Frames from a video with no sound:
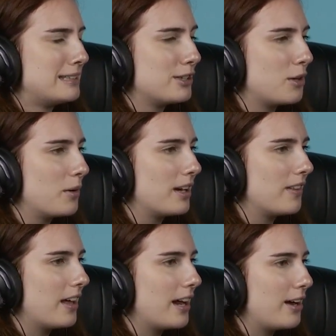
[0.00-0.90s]
They're going
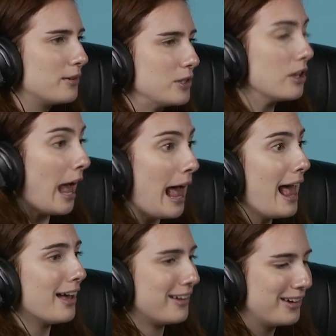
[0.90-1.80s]
in that house.
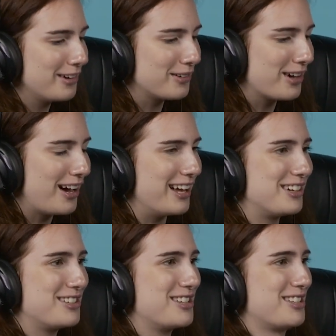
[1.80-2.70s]
Ah! Oh God,
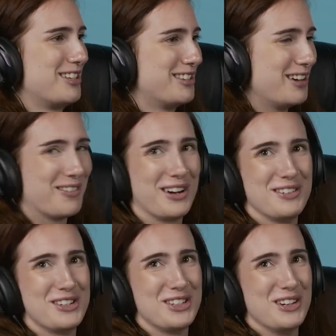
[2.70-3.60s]
Jesus. They weren't
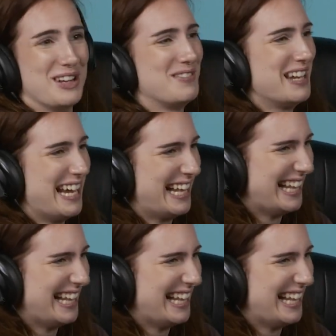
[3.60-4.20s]
even shooting me.